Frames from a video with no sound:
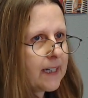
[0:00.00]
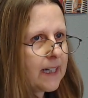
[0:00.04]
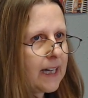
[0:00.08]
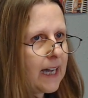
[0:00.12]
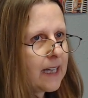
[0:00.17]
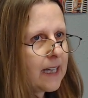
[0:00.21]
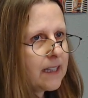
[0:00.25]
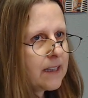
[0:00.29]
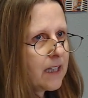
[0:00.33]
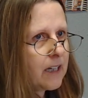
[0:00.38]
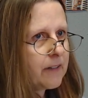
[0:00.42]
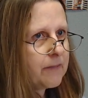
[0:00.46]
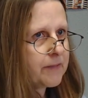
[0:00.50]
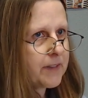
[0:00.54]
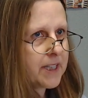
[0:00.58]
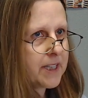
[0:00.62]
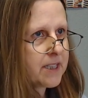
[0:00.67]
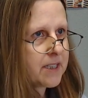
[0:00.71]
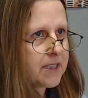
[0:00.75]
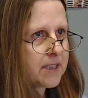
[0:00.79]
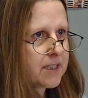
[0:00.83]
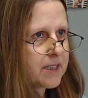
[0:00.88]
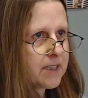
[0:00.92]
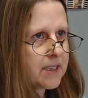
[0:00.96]
I love
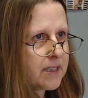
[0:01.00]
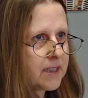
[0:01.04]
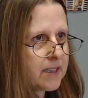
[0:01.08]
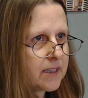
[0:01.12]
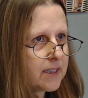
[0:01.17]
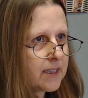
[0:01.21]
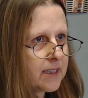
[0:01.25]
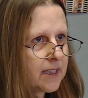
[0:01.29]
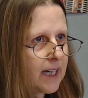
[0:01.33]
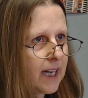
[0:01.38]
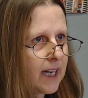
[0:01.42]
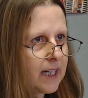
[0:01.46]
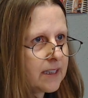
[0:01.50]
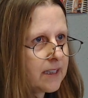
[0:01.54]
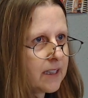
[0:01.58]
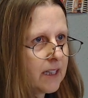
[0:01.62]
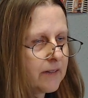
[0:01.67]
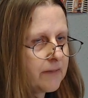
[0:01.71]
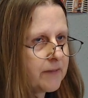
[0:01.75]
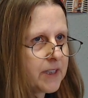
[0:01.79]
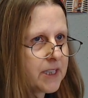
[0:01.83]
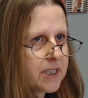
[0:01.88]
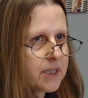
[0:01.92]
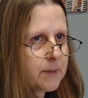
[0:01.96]
this. I
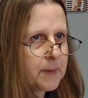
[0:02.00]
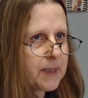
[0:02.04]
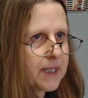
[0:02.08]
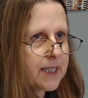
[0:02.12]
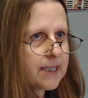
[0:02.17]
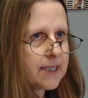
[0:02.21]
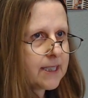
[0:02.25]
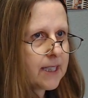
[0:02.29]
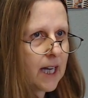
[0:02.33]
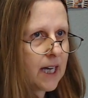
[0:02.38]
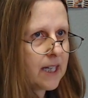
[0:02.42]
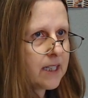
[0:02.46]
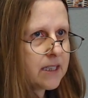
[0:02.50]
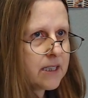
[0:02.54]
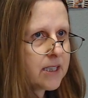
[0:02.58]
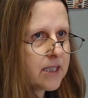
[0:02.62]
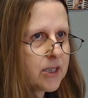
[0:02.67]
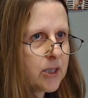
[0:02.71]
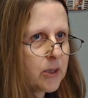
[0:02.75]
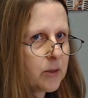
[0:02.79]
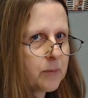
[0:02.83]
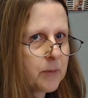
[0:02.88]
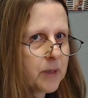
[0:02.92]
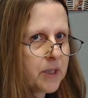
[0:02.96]
love this because God is
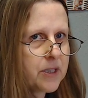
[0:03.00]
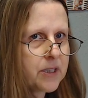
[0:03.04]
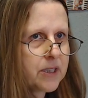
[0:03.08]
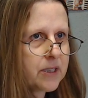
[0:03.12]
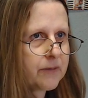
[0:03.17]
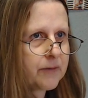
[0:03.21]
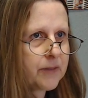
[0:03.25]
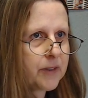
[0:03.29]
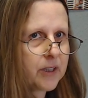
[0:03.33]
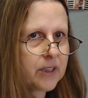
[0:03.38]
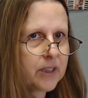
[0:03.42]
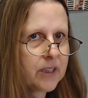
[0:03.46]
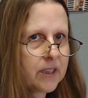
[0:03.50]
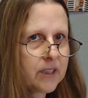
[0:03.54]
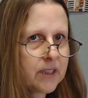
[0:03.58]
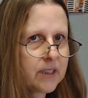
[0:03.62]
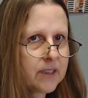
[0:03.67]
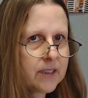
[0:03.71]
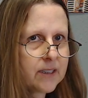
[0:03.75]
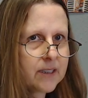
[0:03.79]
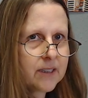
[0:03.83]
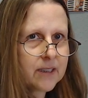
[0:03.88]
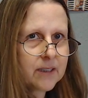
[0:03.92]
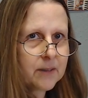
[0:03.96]
so merciful,
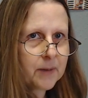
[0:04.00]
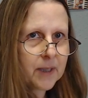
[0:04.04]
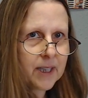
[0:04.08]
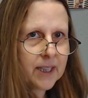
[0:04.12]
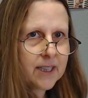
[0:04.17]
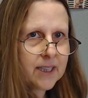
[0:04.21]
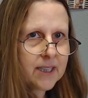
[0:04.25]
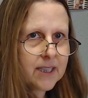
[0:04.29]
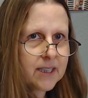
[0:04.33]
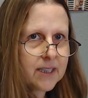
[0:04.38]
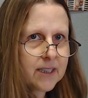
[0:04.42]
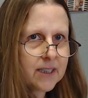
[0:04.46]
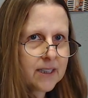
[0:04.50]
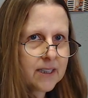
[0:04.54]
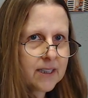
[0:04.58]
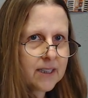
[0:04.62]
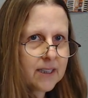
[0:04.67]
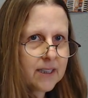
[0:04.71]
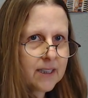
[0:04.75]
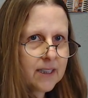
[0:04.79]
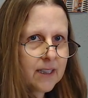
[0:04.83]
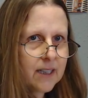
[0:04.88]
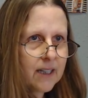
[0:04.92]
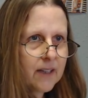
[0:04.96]
right?
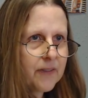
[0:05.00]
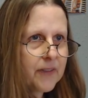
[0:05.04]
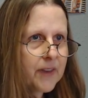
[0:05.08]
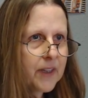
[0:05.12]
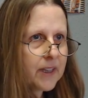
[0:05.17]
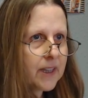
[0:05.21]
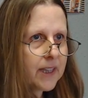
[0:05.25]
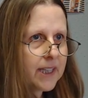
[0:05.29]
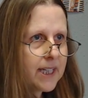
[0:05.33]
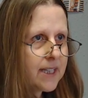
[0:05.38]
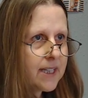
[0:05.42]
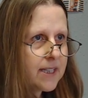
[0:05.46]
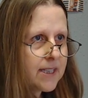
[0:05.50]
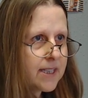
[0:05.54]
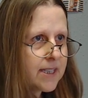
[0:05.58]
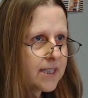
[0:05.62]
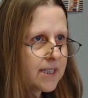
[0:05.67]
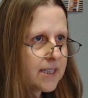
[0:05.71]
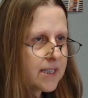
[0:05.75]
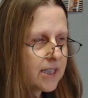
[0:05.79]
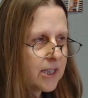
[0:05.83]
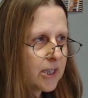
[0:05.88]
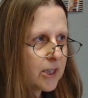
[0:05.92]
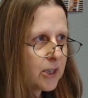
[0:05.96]
The
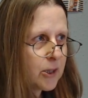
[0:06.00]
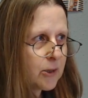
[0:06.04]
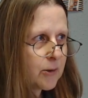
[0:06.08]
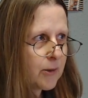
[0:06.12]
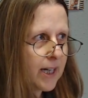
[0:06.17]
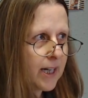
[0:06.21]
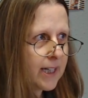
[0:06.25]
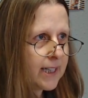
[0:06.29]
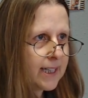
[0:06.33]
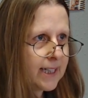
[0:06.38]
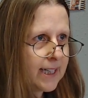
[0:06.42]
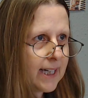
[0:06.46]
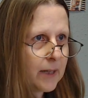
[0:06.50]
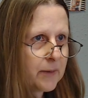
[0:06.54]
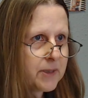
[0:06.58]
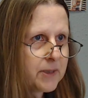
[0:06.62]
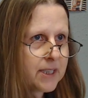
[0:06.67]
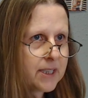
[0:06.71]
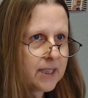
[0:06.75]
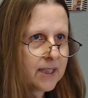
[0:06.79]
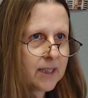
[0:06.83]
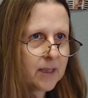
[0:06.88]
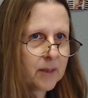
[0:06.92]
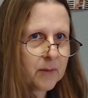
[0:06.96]
least crying out to
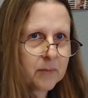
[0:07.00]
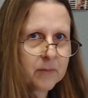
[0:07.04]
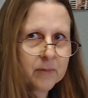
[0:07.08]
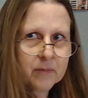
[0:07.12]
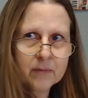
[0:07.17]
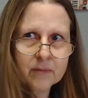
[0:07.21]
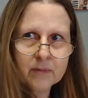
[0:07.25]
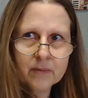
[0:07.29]
Him